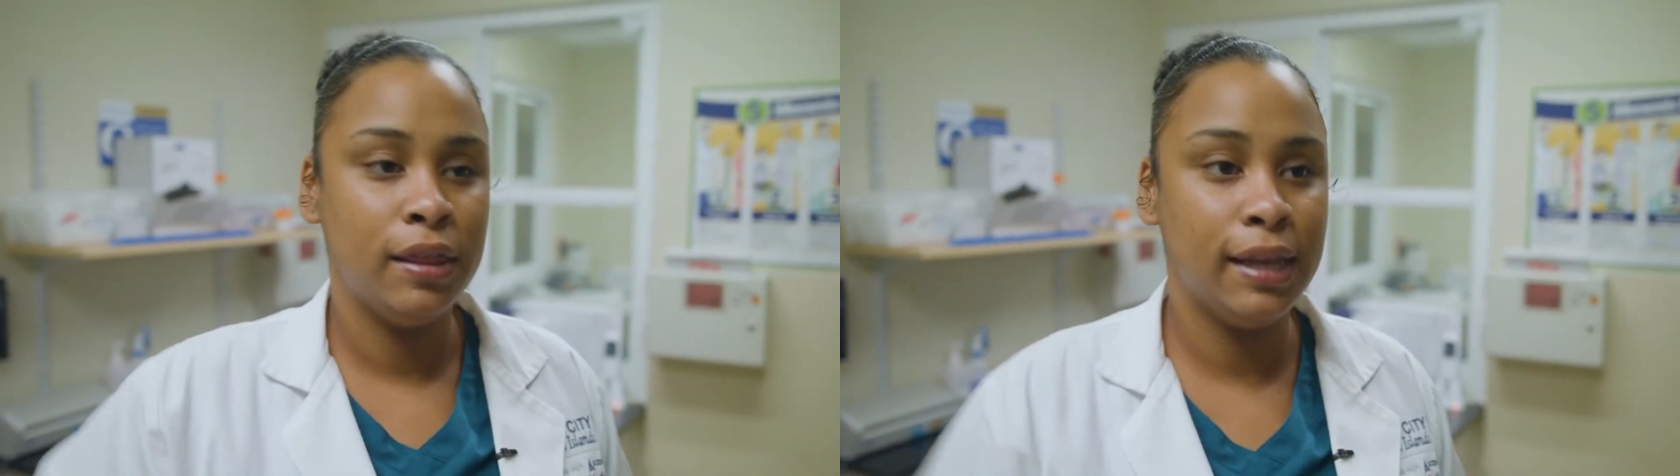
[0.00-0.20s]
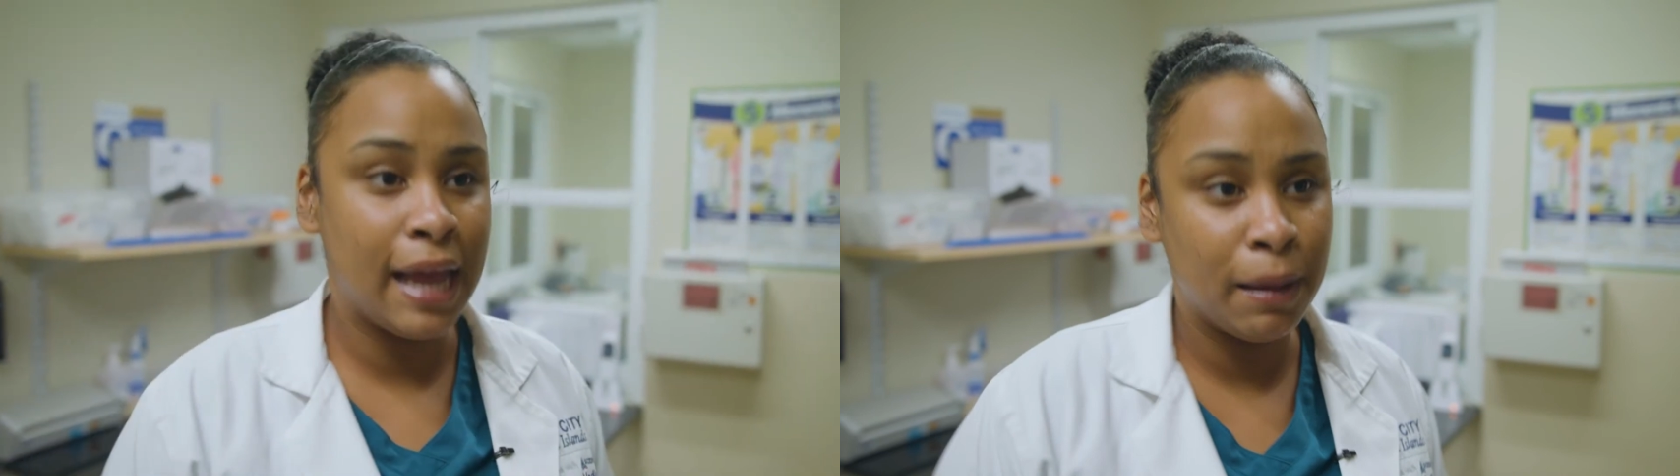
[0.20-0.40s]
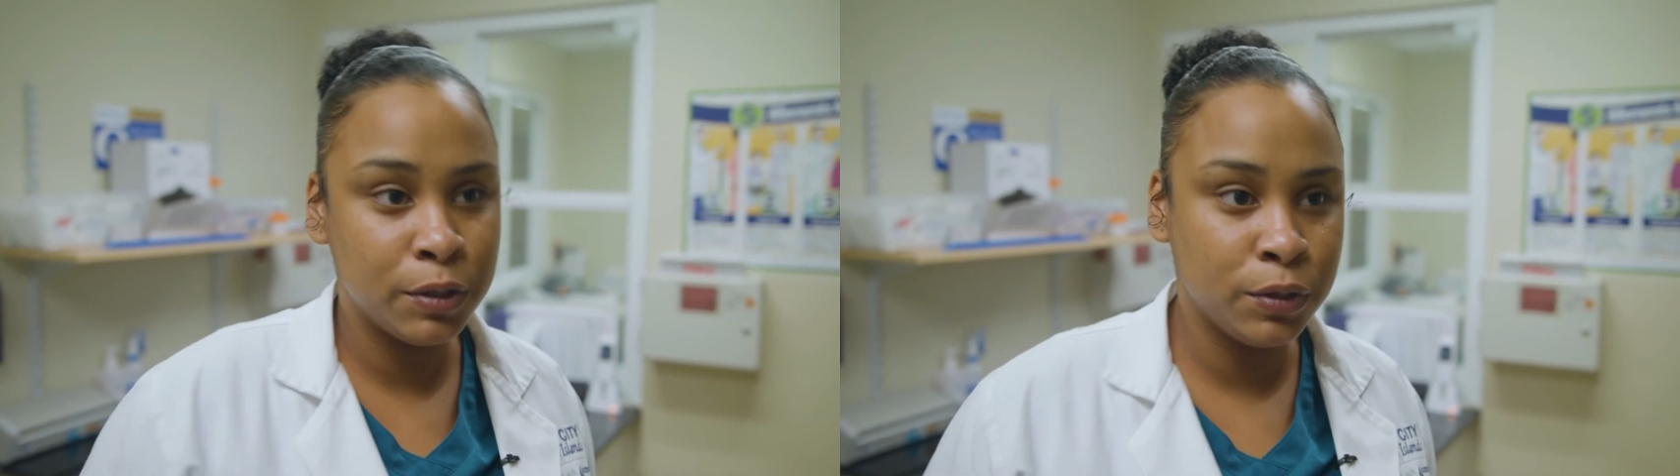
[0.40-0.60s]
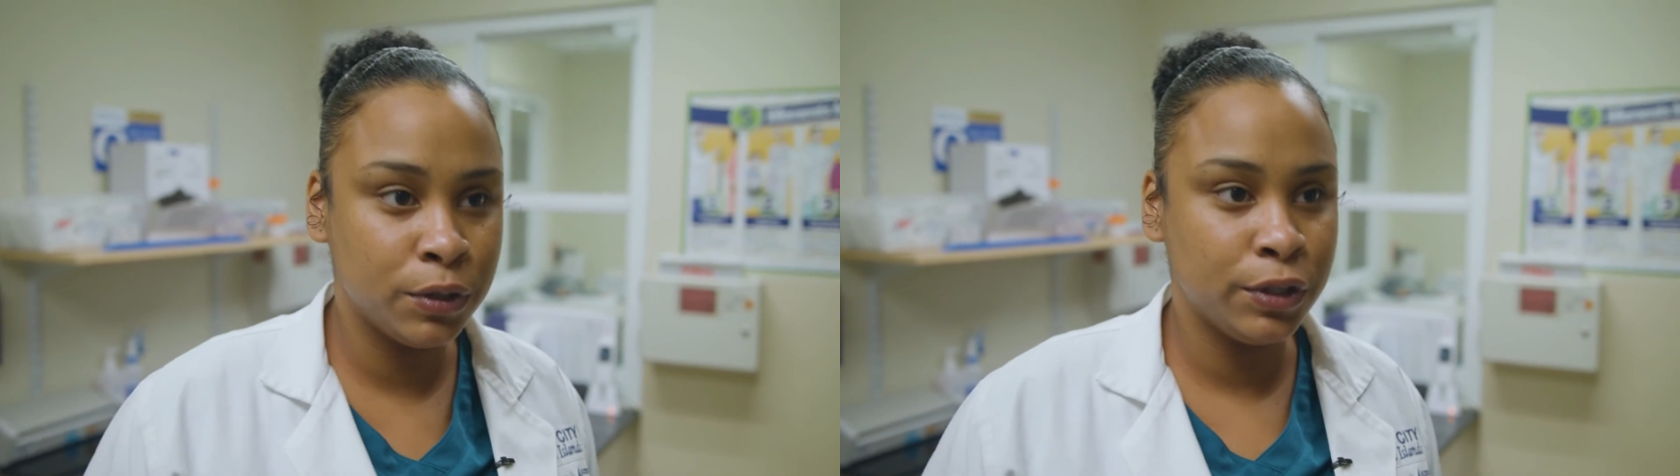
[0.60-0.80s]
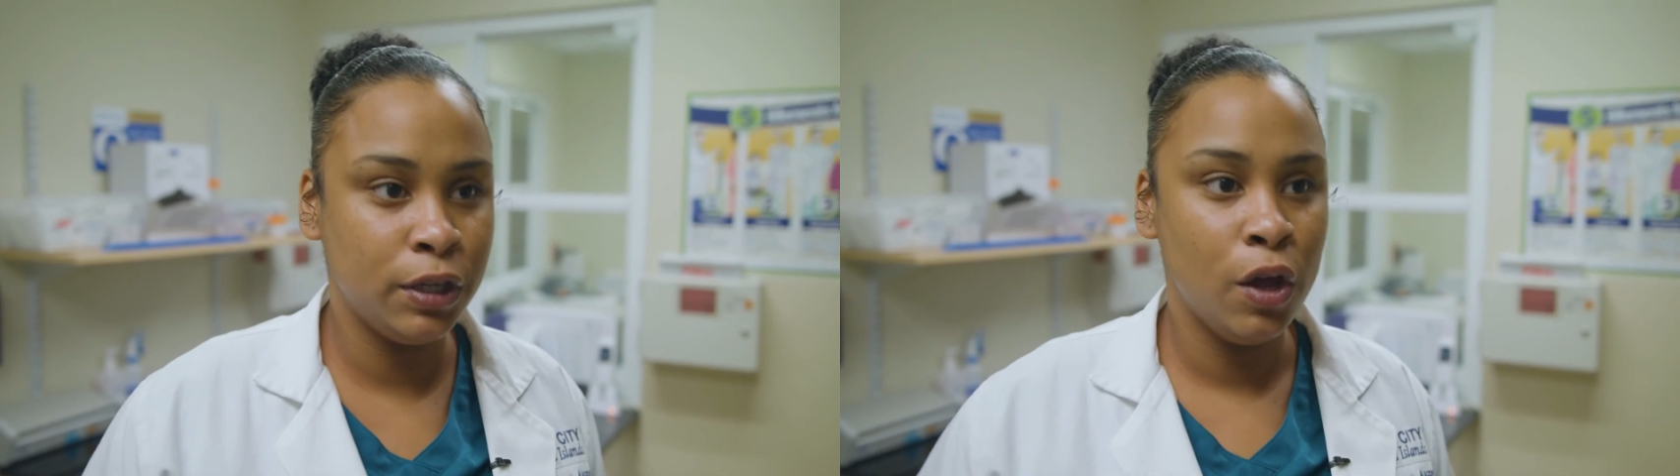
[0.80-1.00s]
the
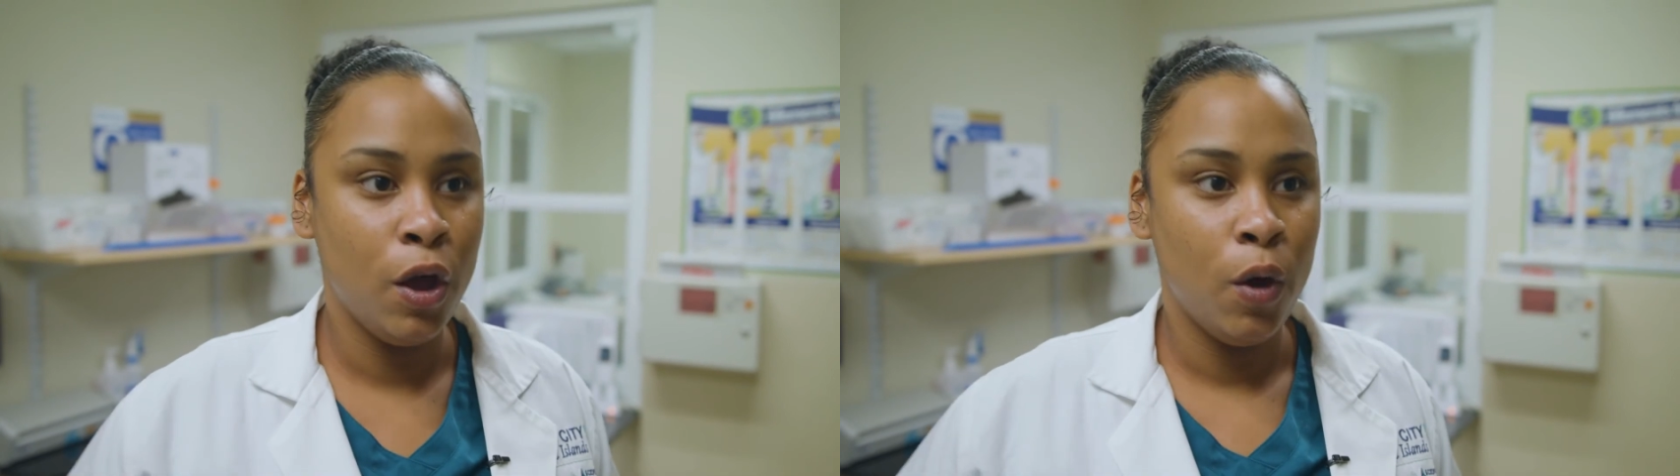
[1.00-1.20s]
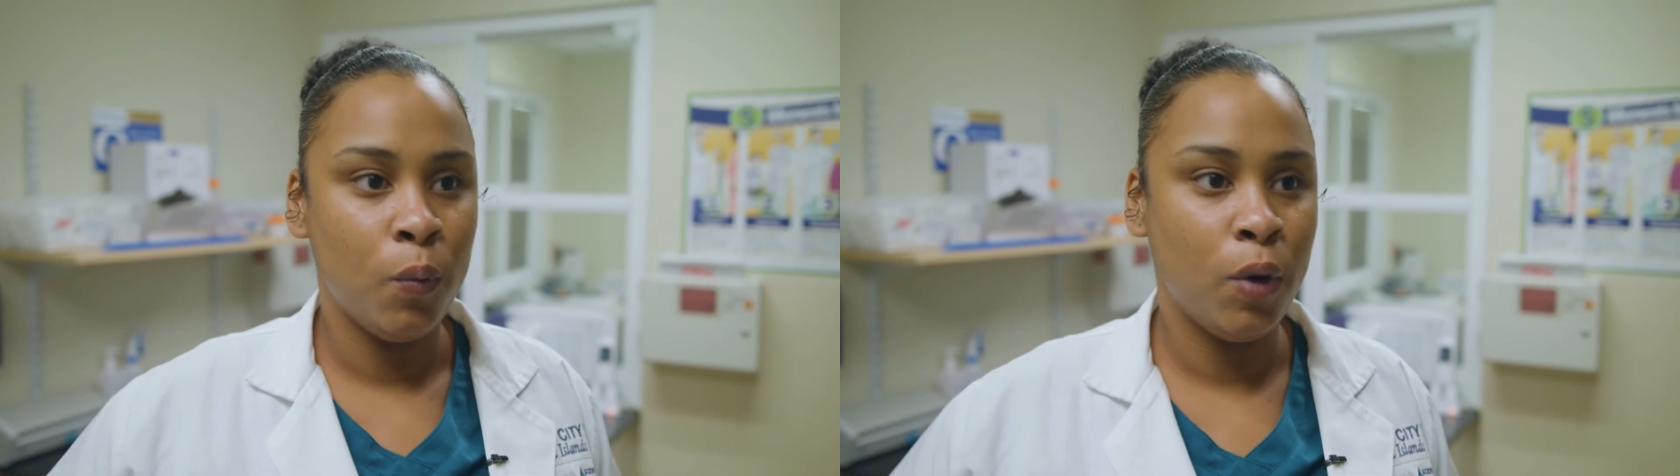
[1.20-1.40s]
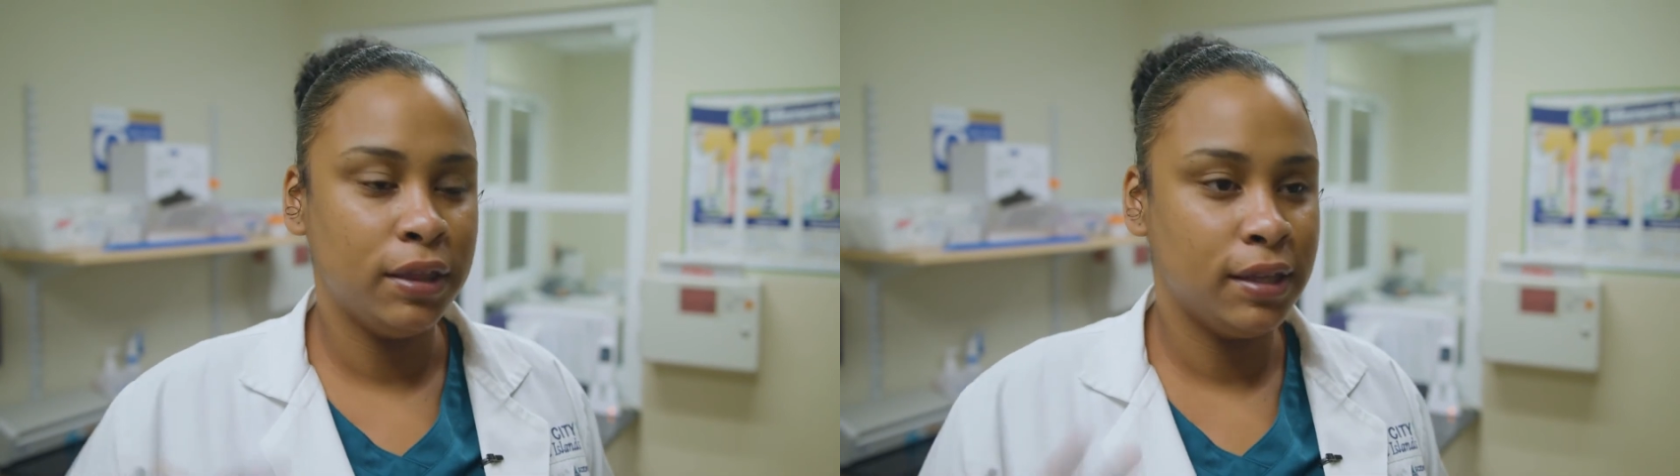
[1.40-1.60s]
laboratory, what